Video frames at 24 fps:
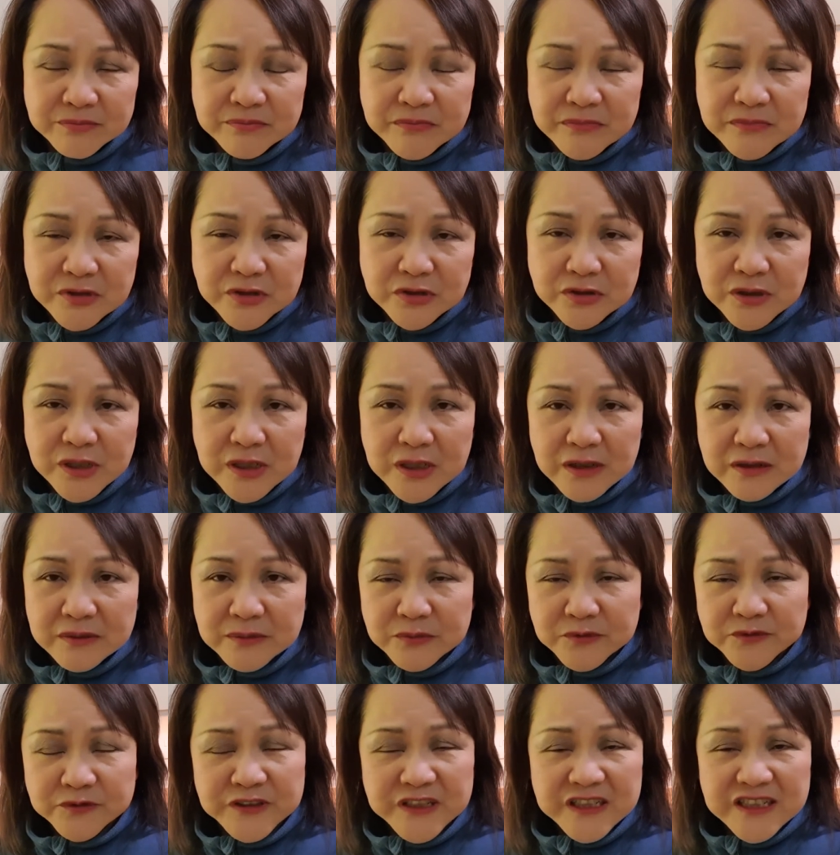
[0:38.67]

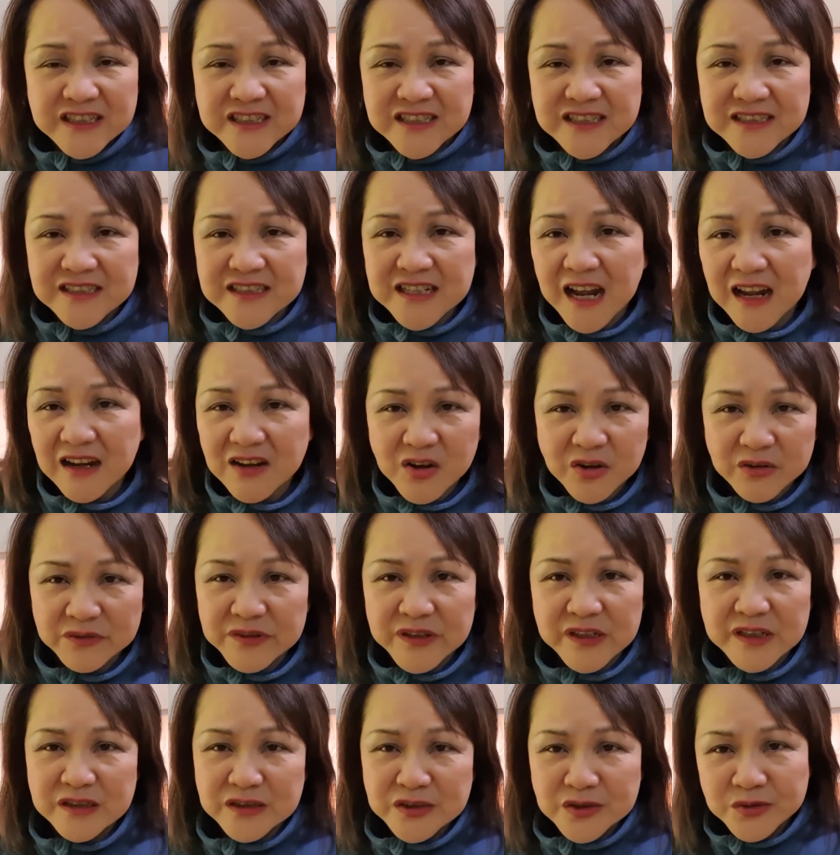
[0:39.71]
vegan duck or
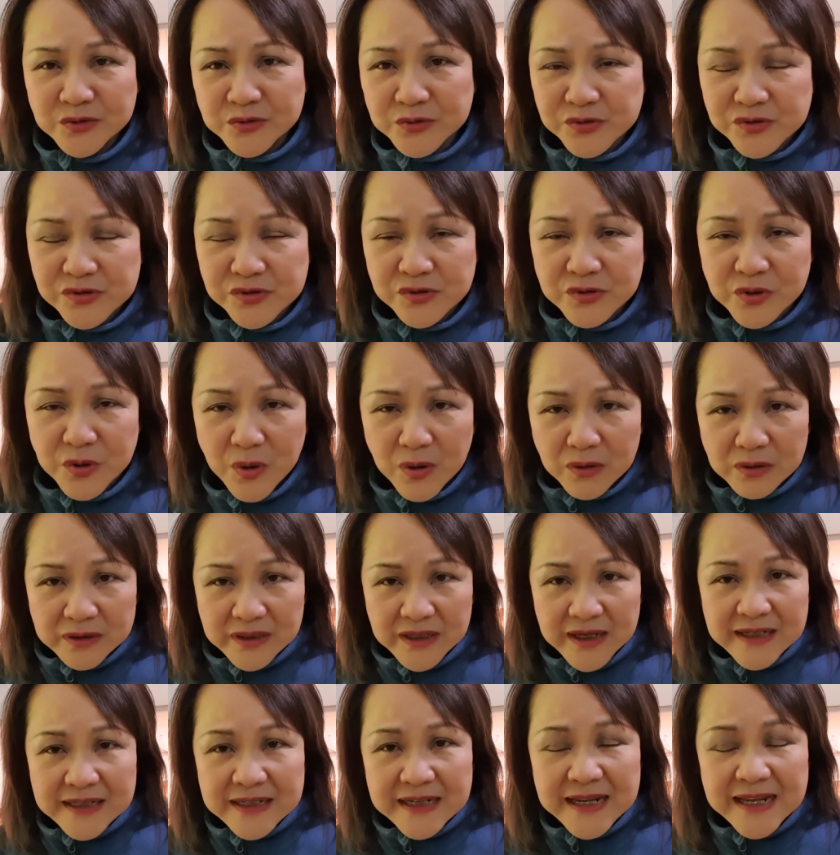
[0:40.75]
vegan goose, you call
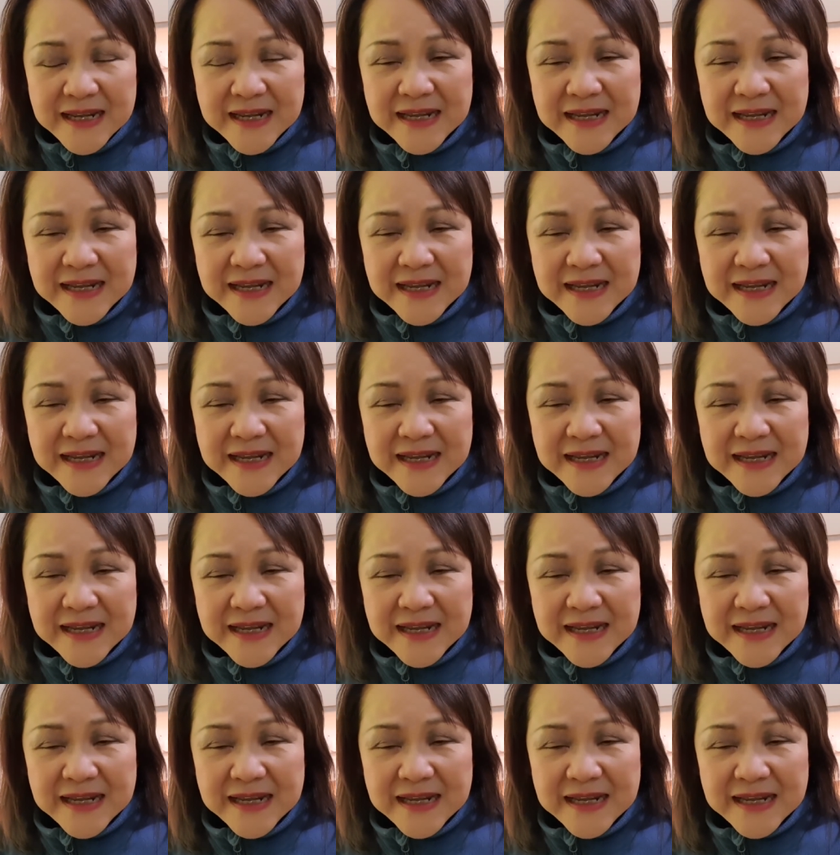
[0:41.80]
that.